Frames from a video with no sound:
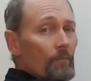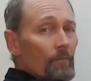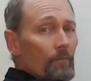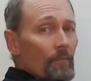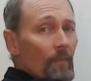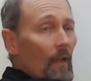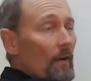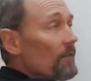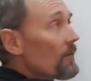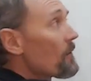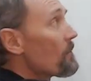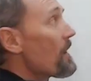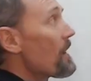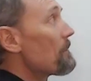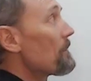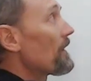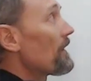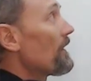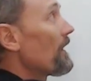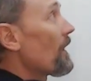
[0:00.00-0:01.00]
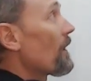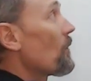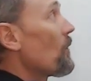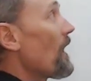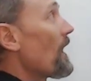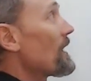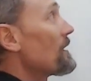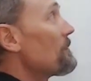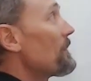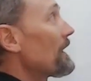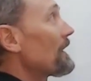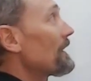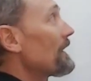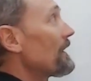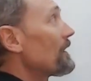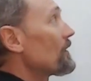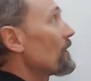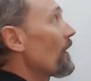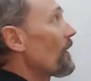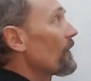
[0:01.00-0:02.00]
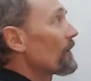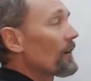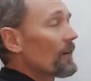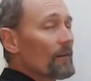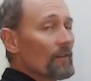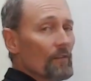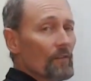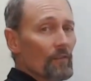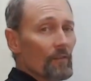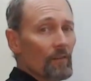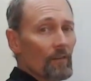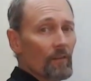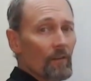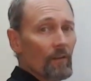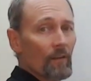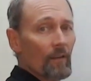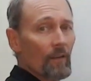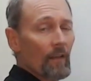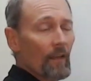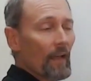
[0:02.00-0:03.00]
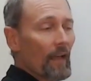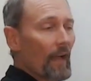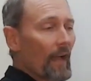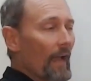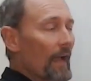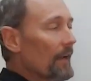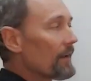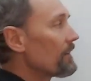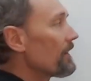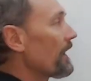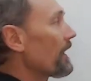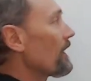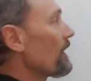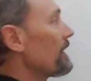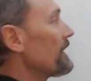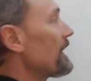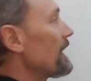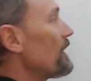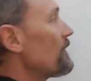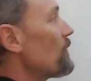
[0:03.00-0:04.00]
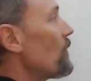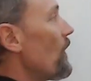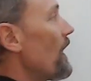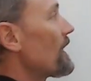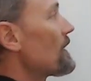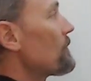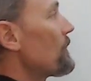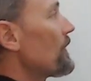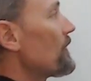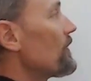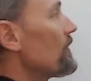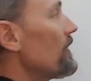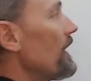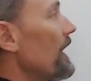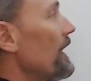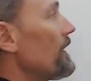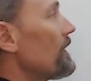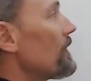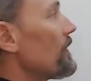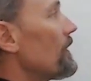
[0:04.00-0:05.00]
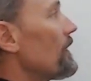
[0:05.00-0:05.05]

Now remember, there are 1 billion tokens and they're going to give 1%